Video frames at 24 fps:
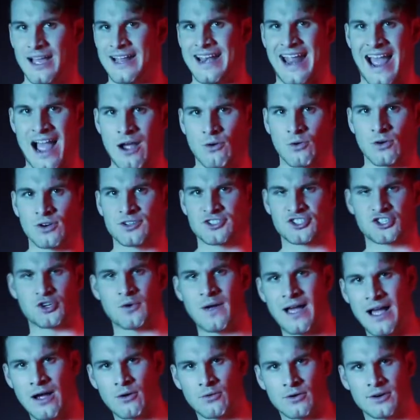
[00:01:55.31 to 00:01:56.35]
An hour,
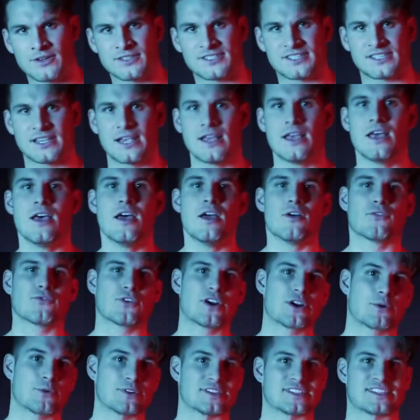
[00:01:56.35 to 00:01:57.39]
2 hours?
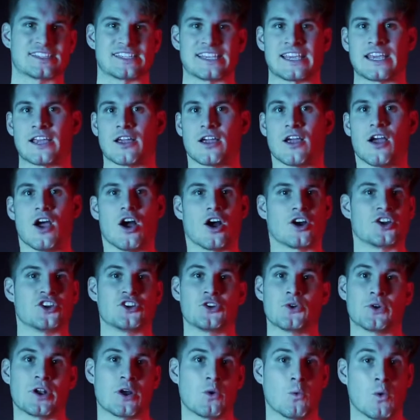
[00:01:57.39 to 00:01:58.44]
Frequency, are
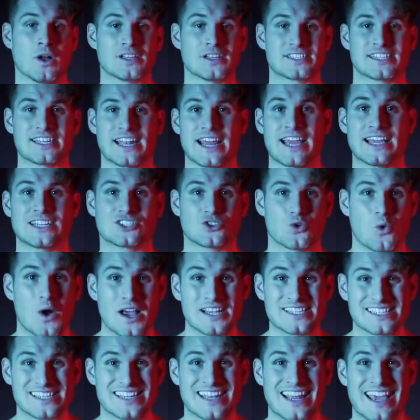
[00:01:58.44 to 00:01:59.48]
you doing it once a day,
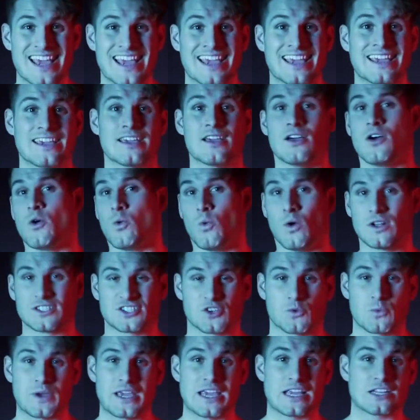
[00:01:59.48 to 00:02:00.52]
twice a day,
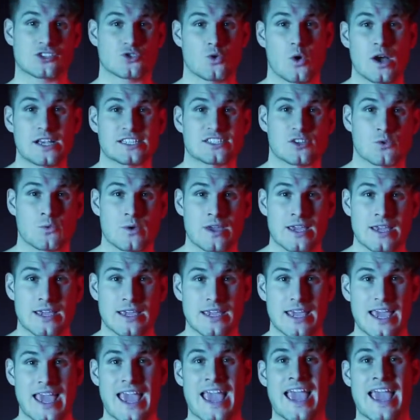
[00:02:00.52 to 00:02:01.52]
once a week, twice a week?